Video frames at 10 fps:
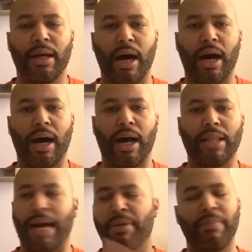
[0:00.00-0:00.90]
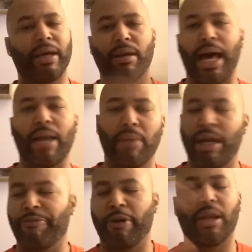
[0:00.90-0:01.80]
I've been making a lot of
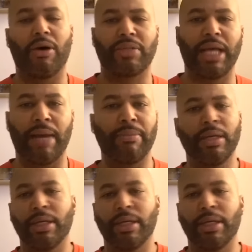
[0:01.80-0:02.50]
money for a long time.